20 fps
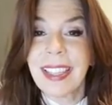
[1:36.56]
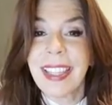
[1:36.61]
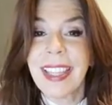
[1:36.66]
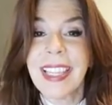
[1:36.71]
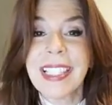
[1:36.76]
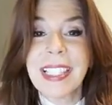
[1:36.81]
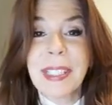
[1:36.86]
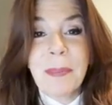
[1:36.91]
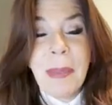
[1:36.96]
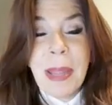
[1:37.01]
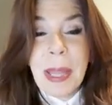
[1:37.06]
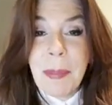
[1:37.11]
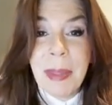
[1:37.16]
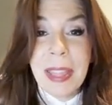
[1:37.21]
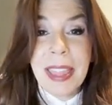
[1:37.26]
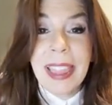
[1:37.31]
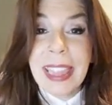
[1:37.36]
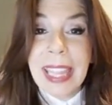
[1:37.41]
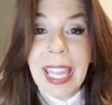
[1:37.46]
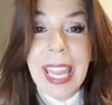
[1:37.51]
is a baby
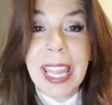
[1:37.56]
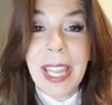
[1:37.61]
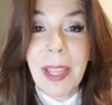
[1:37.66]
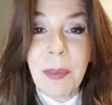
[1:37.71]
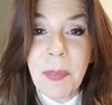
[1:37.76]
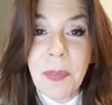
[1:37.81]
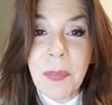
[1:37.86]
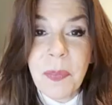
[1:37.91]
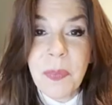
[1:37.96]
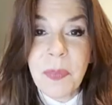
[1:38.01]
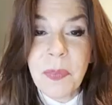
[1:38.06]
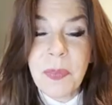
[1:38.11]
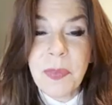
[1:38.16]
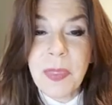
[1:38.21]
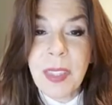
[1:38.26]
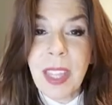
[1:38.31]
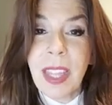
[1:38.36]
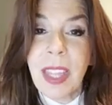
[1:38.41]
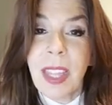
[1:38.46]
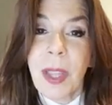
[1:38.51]
lamb.
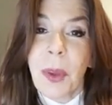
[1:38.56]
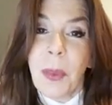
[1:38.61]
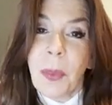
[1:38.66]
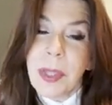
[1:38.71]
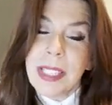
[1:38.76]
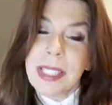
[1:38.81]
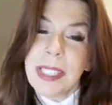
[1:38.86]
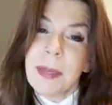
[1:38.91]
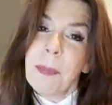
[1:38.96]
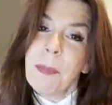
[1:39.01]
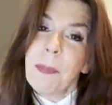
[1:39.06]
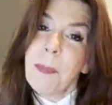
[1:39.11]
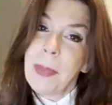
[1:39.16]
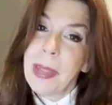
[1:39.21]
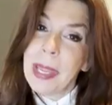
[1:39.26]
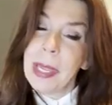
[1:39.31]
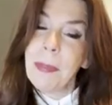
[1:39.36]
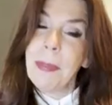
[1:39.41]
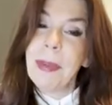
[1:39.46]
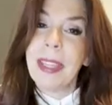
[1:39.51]
What does a
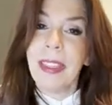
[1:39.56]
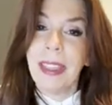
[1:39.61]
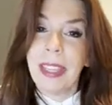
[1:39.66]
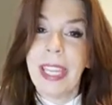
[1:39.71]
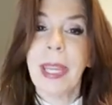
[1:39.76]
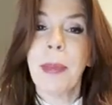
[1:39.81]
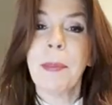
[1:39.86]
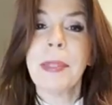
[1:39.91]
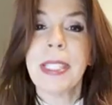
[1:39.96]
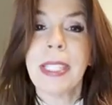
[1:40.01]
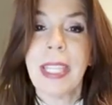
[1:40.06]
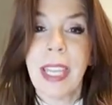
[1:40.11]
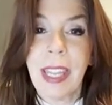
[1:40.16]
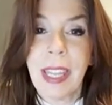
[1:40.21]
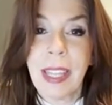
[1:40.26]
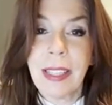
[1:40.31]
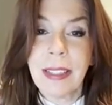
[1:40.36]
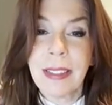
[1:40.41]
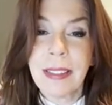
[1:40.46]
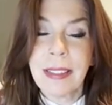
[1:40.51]
baby lamb say?